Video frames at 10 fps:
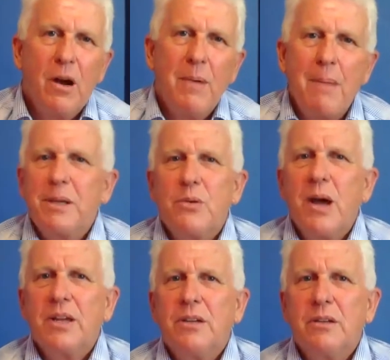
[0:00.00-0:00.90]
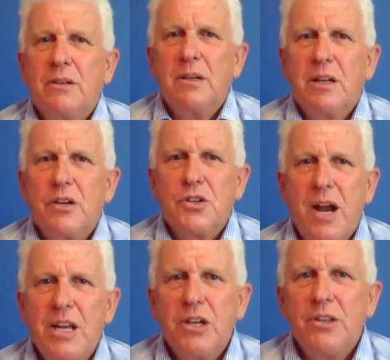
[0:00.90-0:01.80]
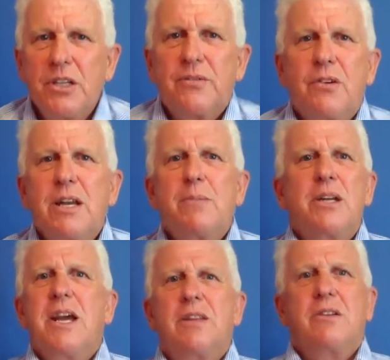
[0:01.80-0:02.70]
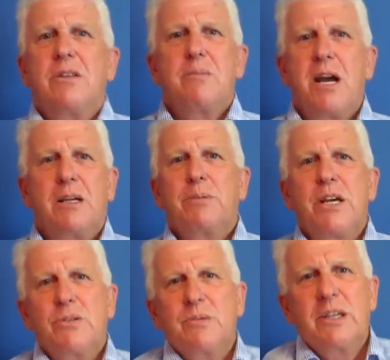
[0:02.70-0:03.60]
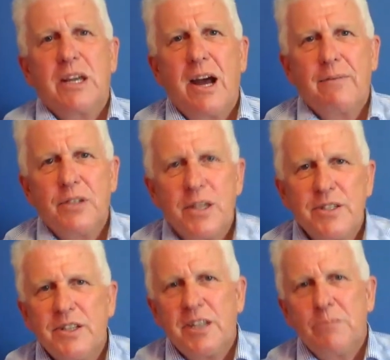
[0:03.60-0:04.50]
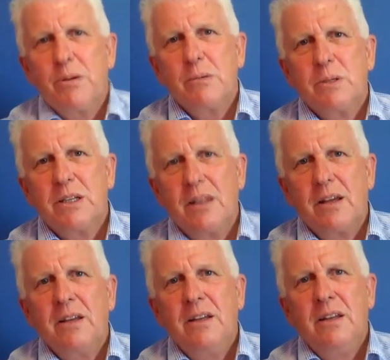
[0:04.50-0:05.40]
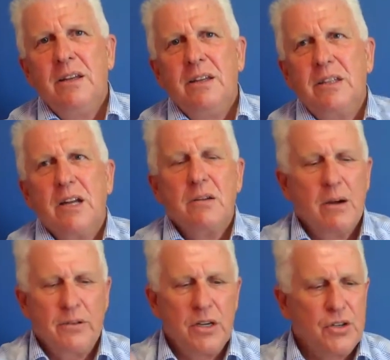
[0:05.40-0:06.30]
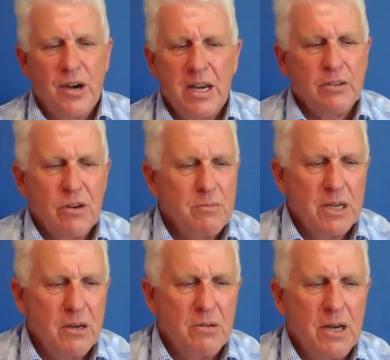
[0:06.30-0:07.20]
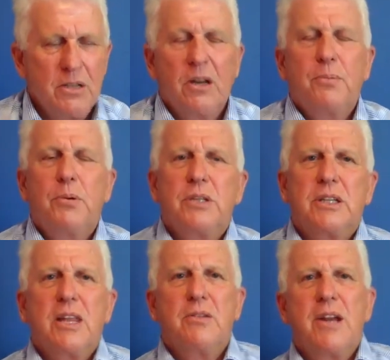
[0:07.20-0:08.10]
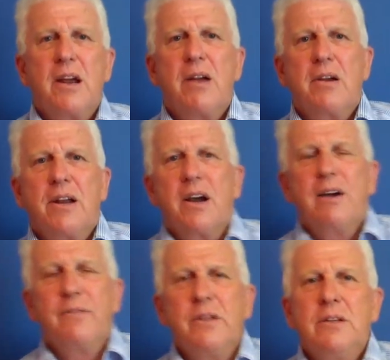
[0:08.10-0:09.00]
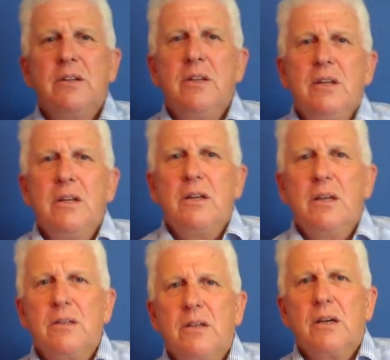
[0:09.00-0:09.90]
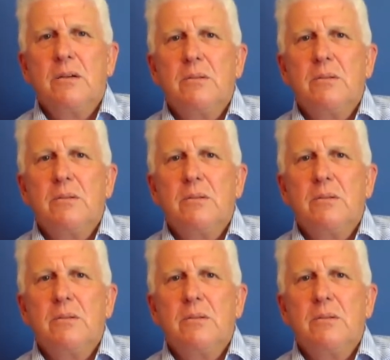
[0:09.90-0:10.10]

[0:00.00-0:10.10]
I'm happy to run a little training on this for anybody out there in the marketplace. If we can get half a dozen people together, you know, I've got a training room here, and I'll put together an hour and a half, and